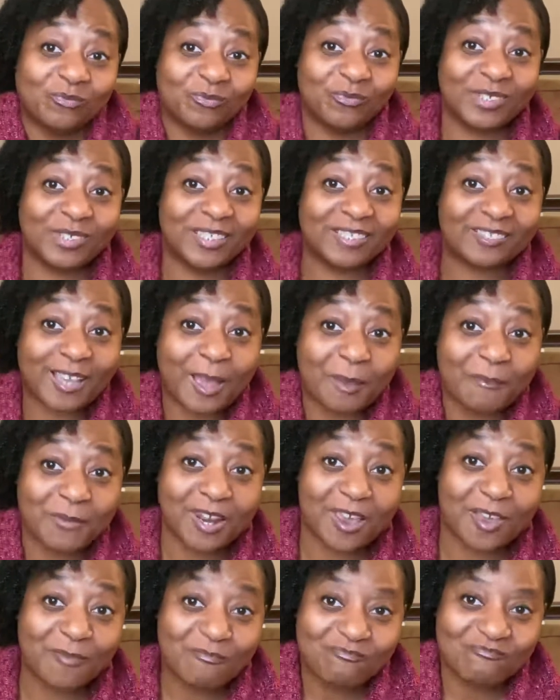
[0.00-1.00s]
It's coming
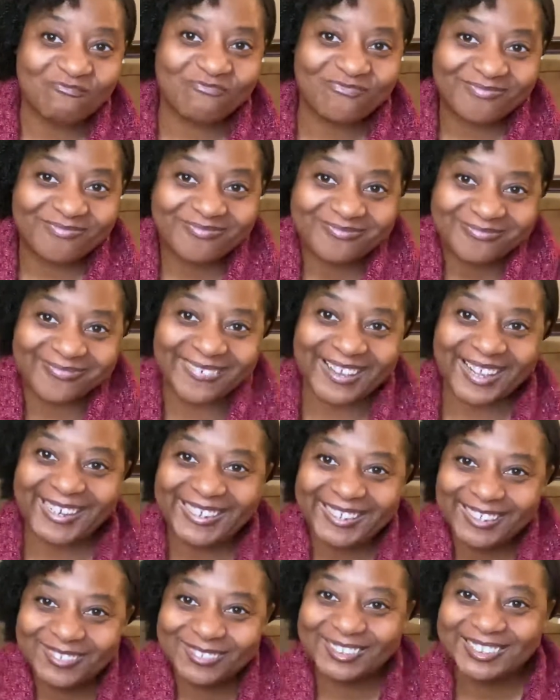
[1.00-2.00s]
up.
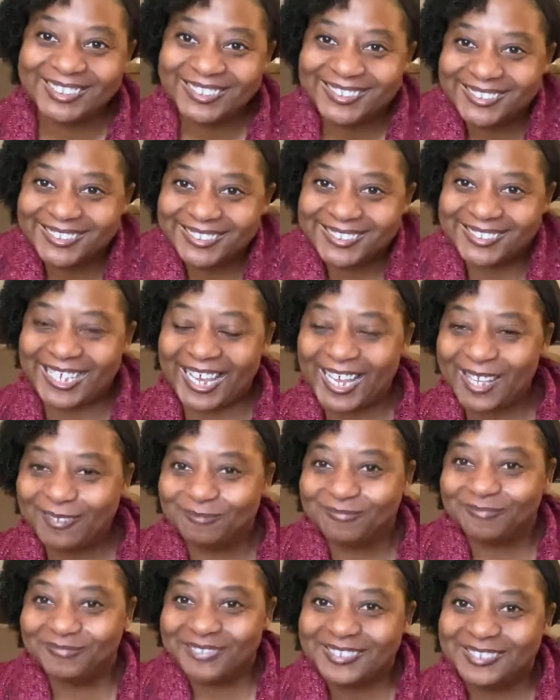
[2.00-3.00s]
Ready, set,
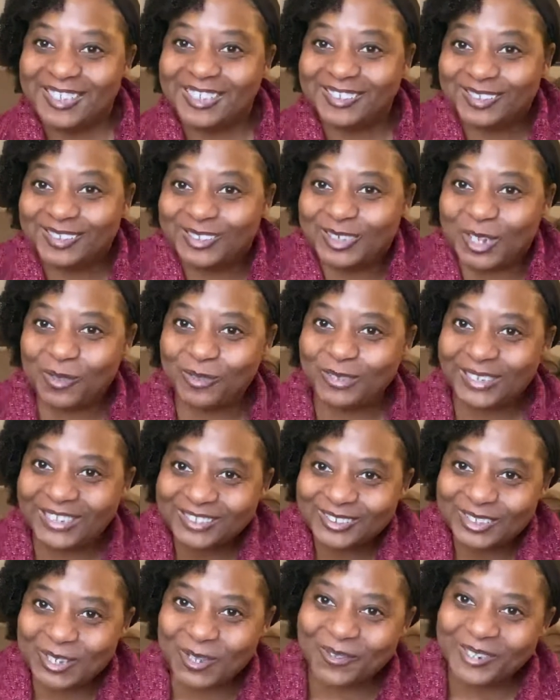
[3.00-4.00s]
let's go, let's
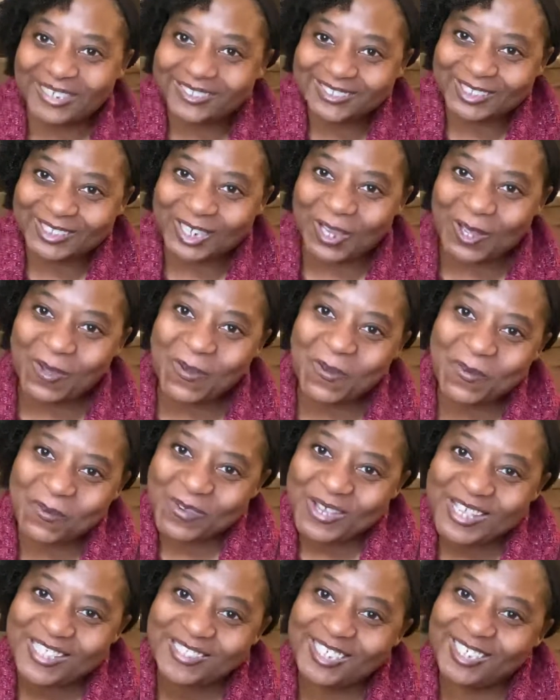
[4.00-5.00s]
go, let's go.
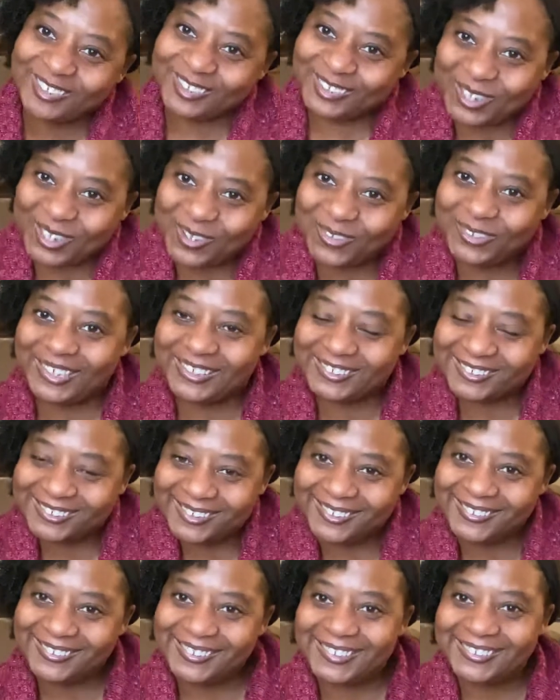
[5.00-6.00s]
Let's go, let's
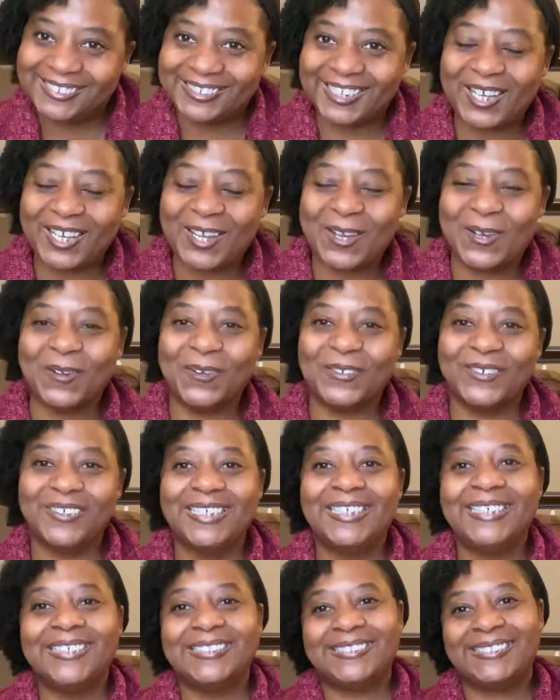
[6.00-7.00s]
go, let's go.
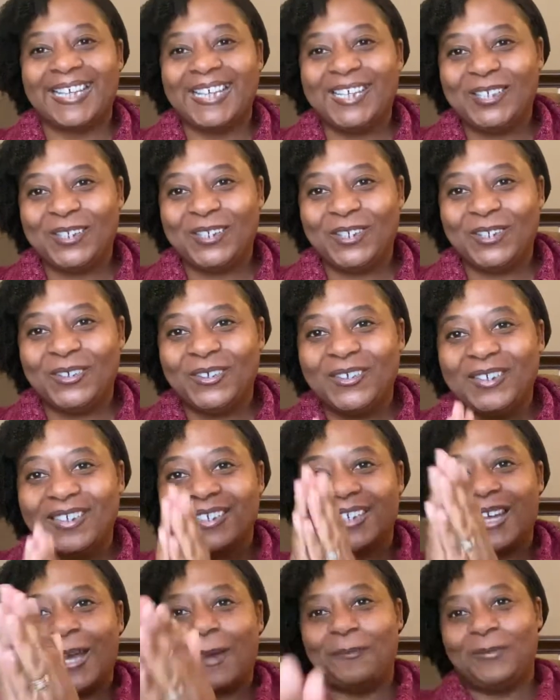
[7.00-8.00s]
Thank you.
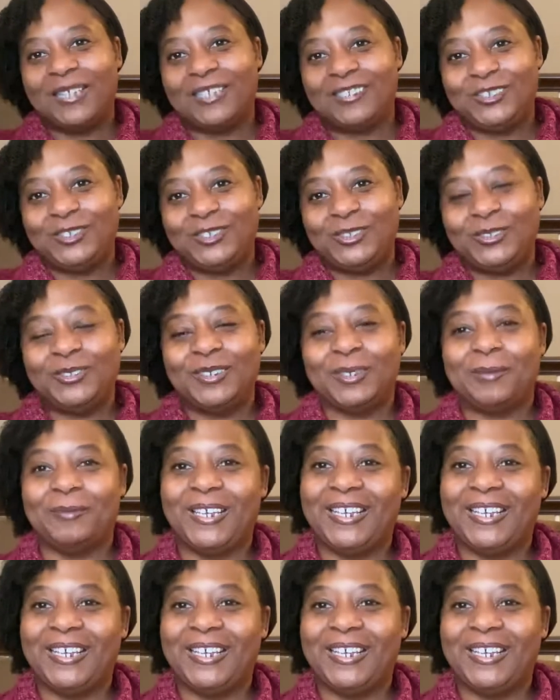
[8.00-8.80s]
God bless you, and may